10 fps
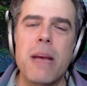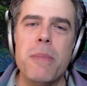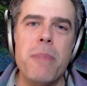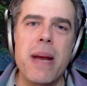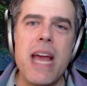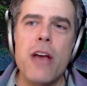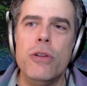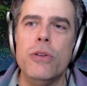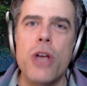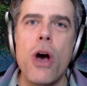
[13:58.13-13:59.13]
I mean, by now
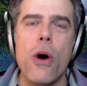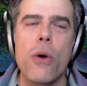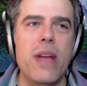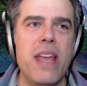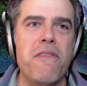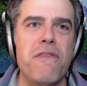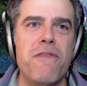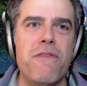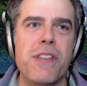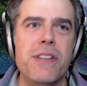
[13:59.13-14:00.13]
you'll know if
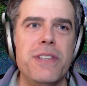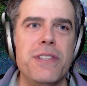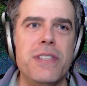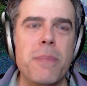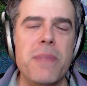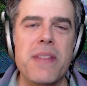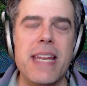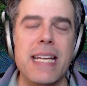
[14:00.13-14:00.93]
this is something that